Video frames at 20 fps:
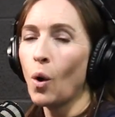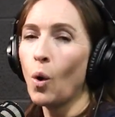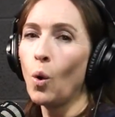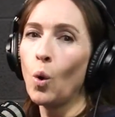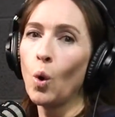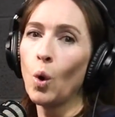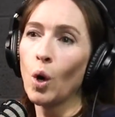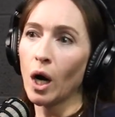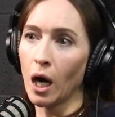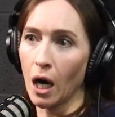
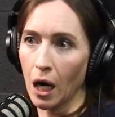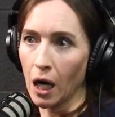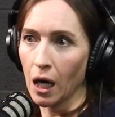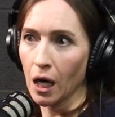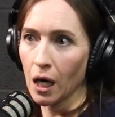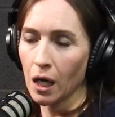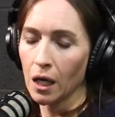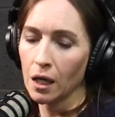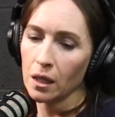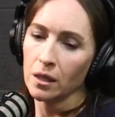
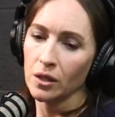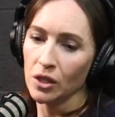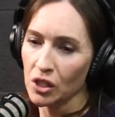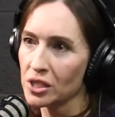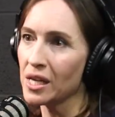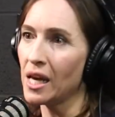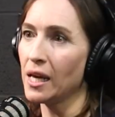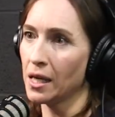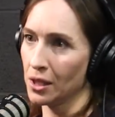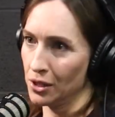Or you
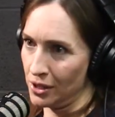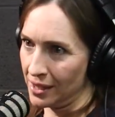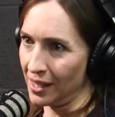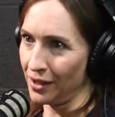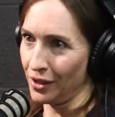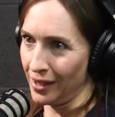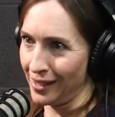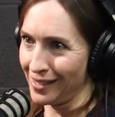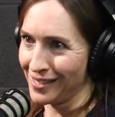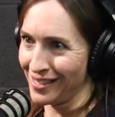take it
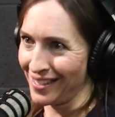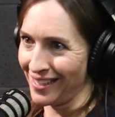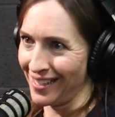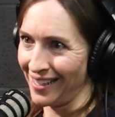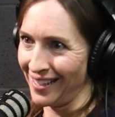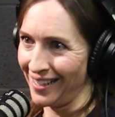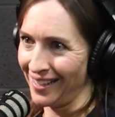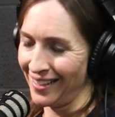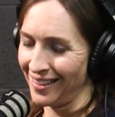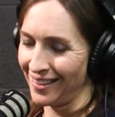
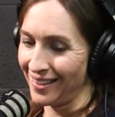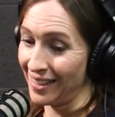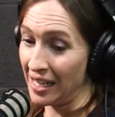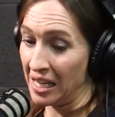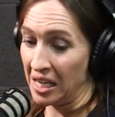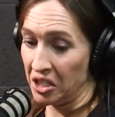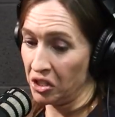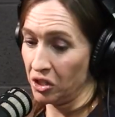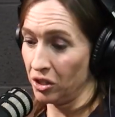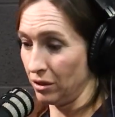seriously
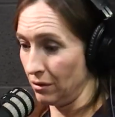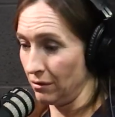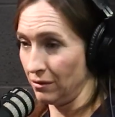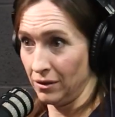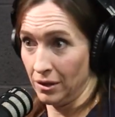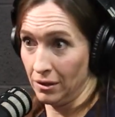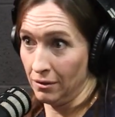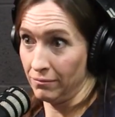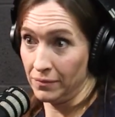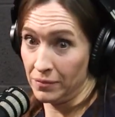and
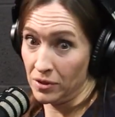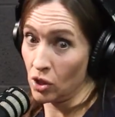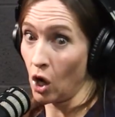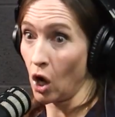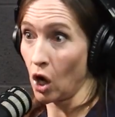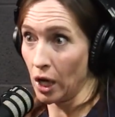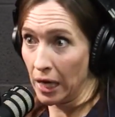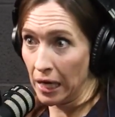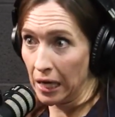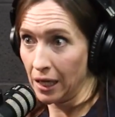
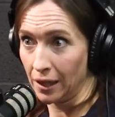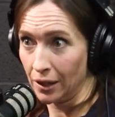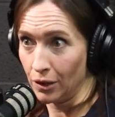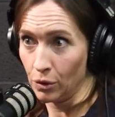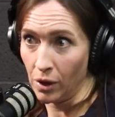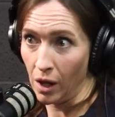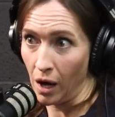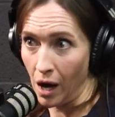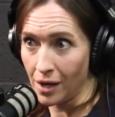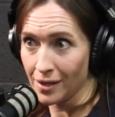you
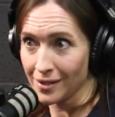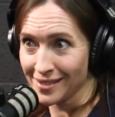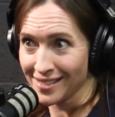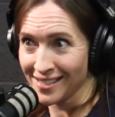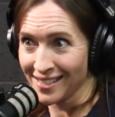lost.